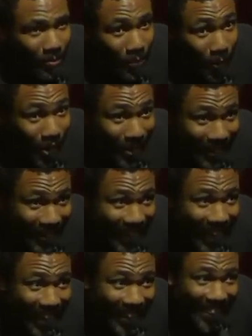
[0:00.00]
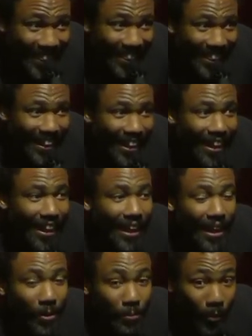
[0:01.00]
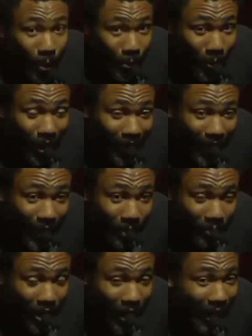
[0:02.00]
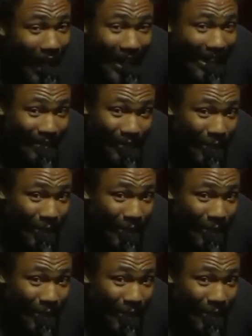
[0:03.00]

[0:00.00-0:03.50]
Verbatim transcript: Bored to Death, Boardwalk Empire. I didn't even